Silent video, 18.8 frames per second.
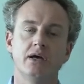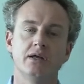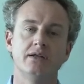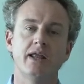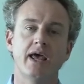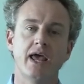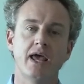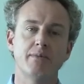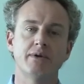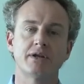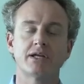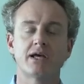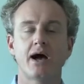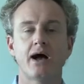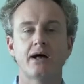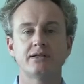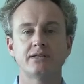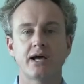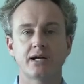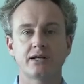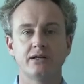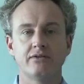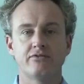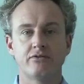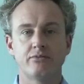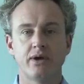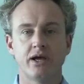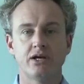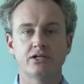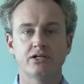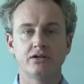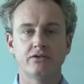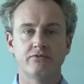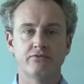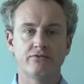name and contact information